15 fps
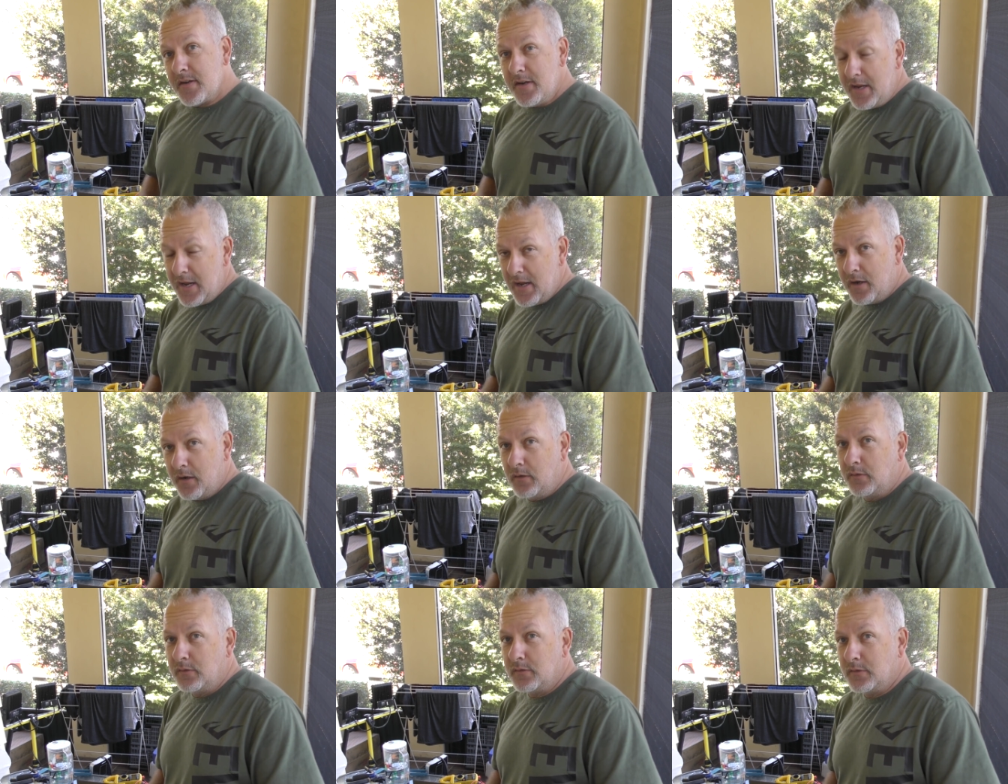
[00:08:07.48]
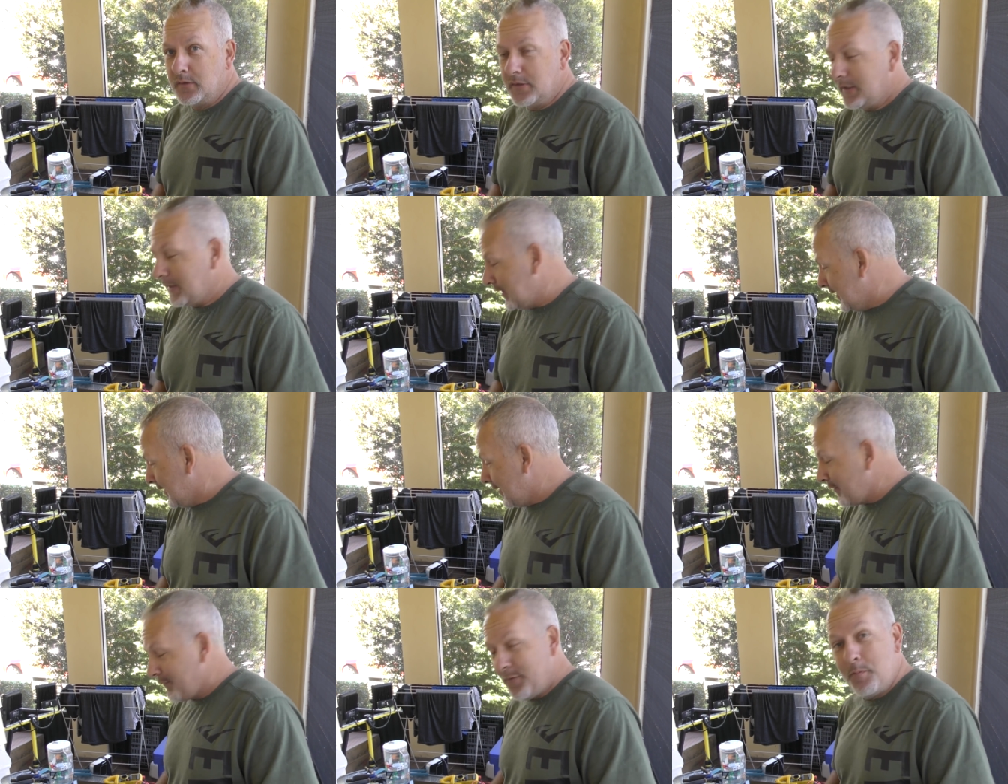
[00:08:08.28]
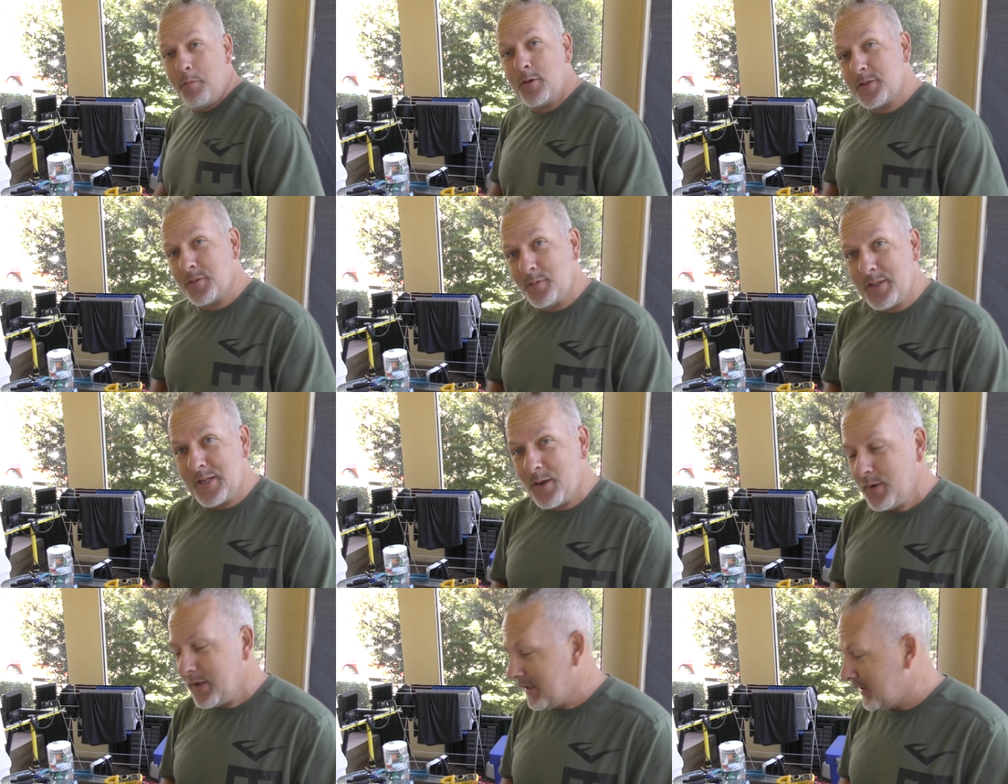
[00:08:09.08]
now for possibly going